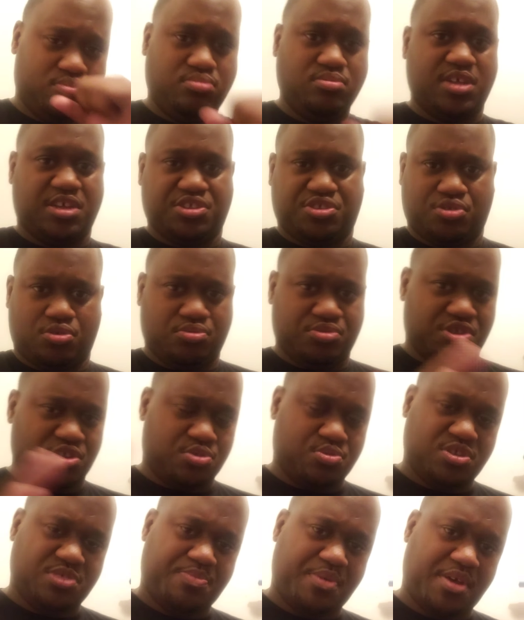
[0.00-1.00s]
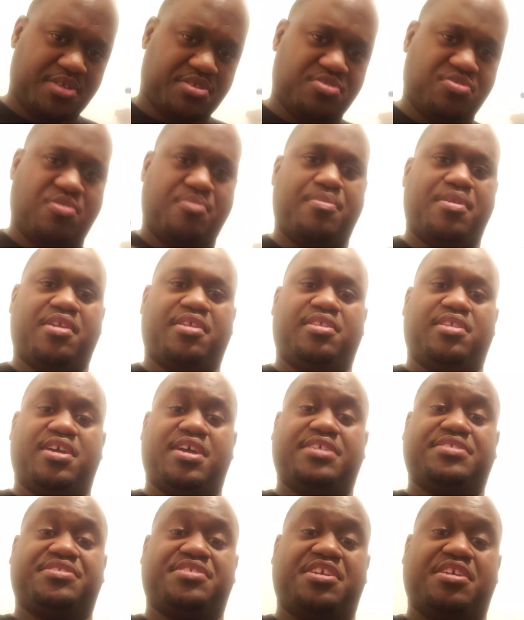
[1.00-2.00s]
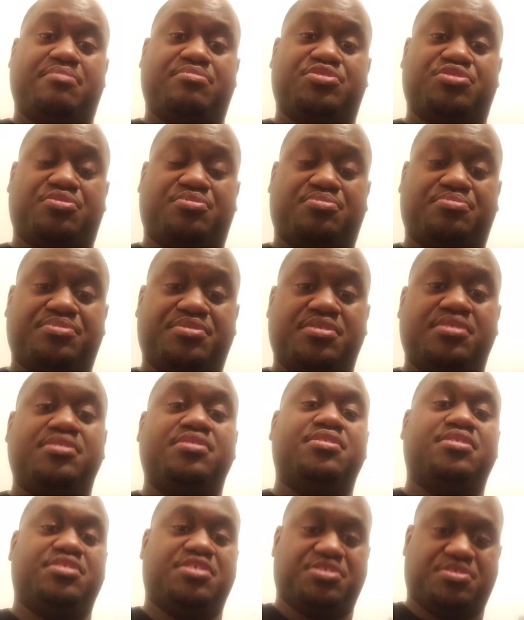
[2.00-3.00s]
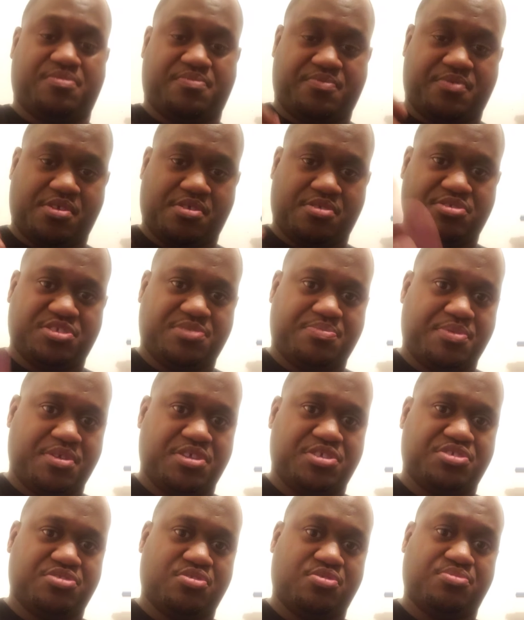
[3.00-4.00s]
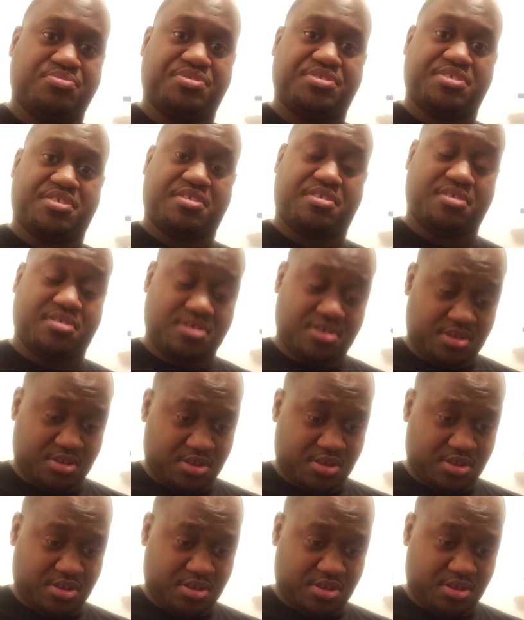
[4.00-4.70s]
And that's no disrespect to nobody last name Jones. Just a figure of speech, you know what I'm saying?